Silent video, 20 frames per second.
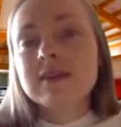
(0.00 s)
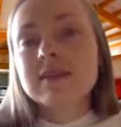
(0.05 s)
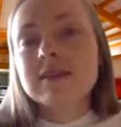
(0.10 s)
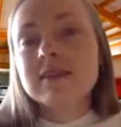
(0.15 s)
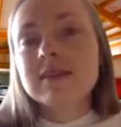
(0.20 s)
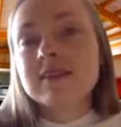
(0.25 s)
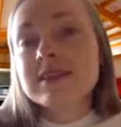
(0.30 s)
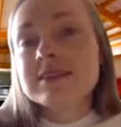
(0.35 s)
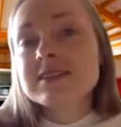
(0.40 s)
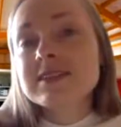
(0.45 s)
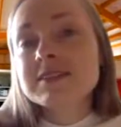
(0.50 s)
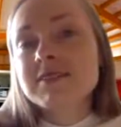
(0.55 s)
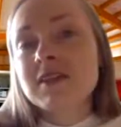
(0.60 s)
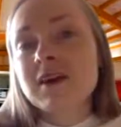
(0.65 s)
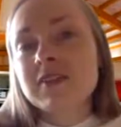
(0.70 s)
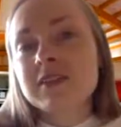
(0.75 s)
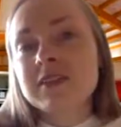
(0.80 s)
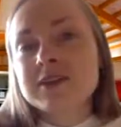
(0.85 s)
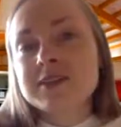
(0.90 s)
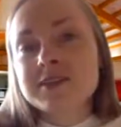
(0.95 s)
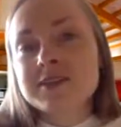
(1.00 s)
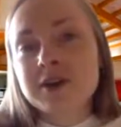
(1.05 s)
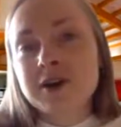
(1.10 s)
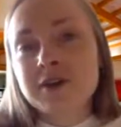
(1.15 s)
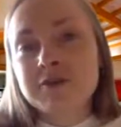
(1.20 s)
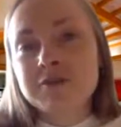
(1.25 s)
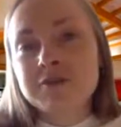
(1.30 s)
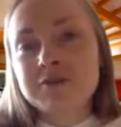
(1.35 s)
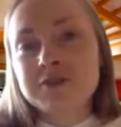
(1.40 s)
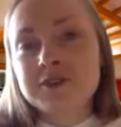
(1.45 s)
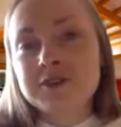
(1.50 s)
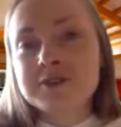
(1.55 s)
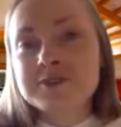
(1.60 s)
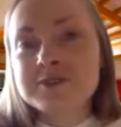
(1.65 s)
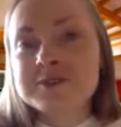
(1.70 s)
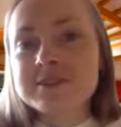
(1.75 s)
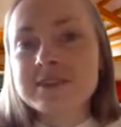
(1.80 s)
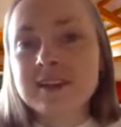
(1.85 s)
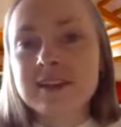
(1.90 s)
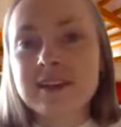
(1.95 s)
The disadvantage of
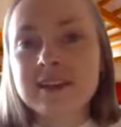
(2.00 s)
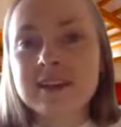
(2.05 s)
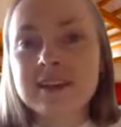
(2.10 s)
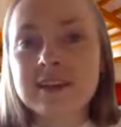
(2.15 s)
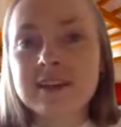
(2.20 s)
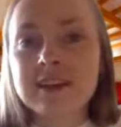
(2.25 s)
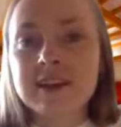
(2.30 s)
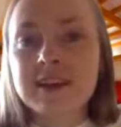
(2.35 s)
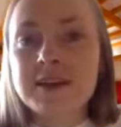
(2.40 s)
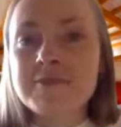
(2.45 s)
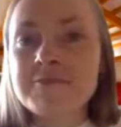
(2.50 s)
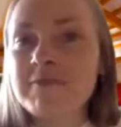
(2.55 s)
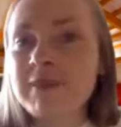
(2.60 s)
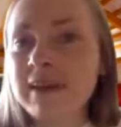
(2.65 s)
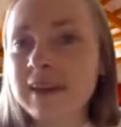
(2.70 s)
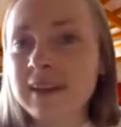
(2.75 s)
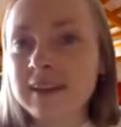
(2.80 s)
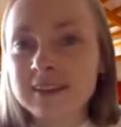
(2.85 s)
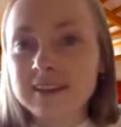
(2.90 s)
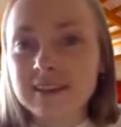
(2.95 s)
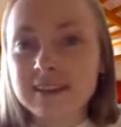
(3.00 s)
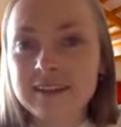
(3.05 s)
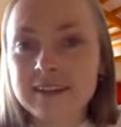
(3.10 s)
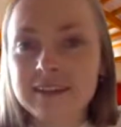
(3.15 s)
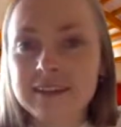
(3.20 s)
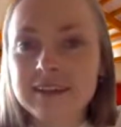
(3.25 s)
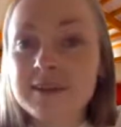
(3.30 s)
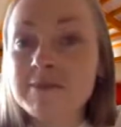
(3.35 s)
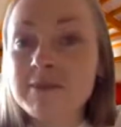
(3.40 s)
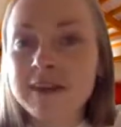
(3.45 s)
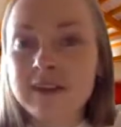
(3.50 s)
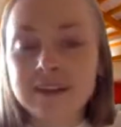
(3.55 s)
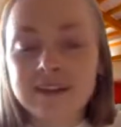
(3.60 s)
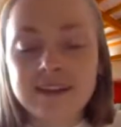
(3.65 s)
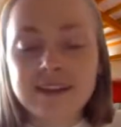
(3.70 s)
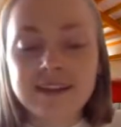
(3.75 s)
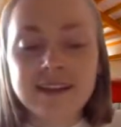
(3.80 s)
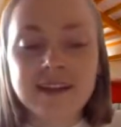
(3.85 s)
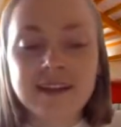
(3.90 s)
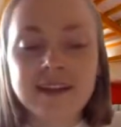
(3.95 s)
using
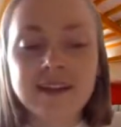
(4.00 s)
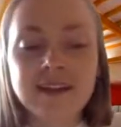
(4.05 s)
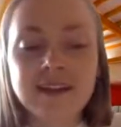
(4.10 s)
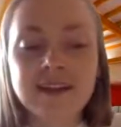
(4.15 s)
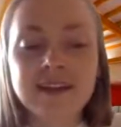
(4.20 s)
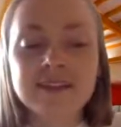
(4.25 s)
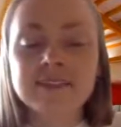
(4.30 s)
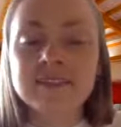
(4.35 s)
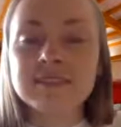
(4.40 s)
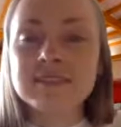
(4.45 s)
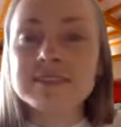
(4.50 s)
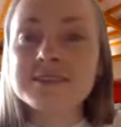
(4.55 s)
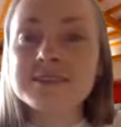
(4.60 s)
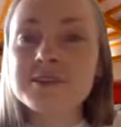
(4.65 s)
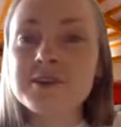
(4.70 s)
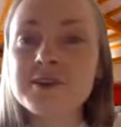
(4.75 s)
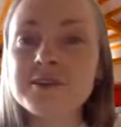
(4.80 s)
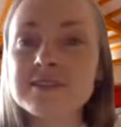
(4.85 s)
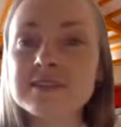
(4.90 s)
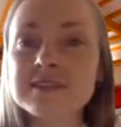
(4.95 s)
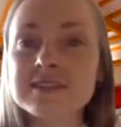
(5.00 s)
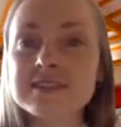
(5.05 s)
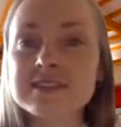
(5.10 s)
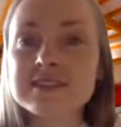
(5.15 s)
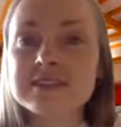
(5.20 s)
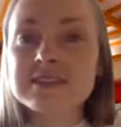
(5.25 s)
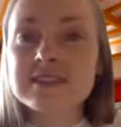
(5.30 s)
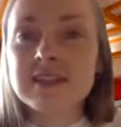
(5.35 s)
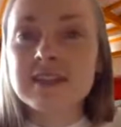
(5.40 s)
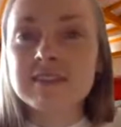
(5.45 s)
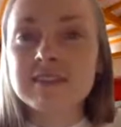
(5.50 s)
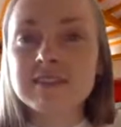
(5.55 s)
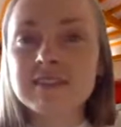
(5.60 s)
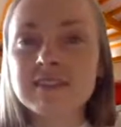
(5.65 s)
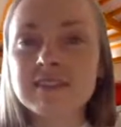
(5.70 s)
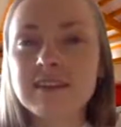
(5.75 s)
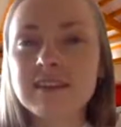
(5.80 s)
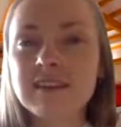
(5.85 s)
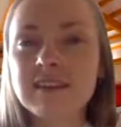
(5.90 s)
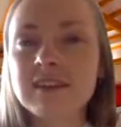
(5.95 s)
email, and surveys is that
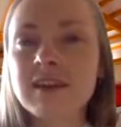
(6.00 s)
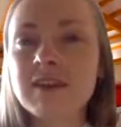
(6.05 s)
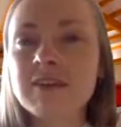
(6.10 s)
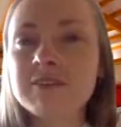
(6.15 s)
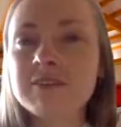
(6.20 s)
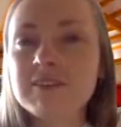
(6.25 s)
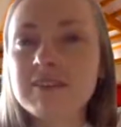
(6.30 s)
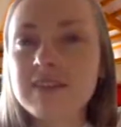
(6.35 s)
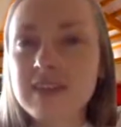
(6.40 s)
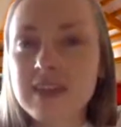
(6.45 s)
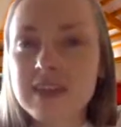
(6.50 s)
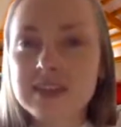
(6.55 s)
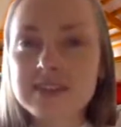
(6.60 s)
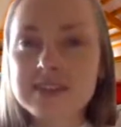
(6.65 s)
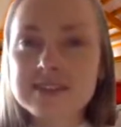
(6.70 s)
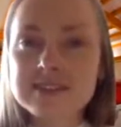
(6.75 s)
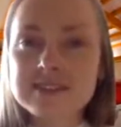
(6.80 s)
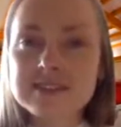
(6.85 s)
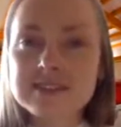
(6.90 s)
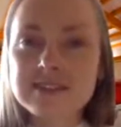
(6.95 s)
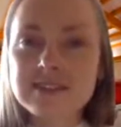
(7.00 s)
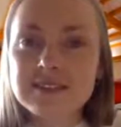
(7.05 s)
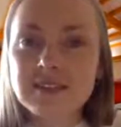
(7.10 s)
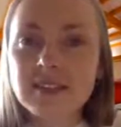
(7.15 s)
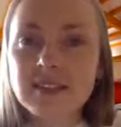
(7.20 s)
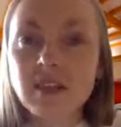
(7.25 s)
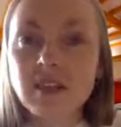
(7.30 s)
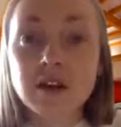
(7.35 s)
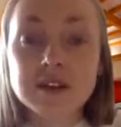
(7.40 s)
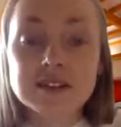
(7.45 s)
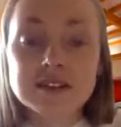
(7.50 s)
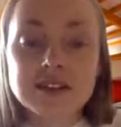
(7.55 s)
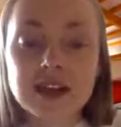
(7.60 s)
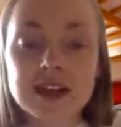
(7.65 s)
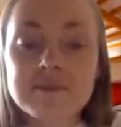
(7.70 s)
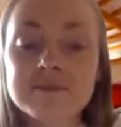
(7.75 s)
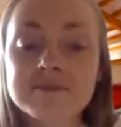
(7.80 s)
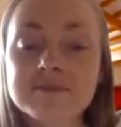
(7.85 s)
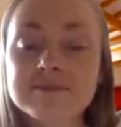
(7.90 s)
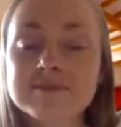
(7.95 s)
it often takes a long time.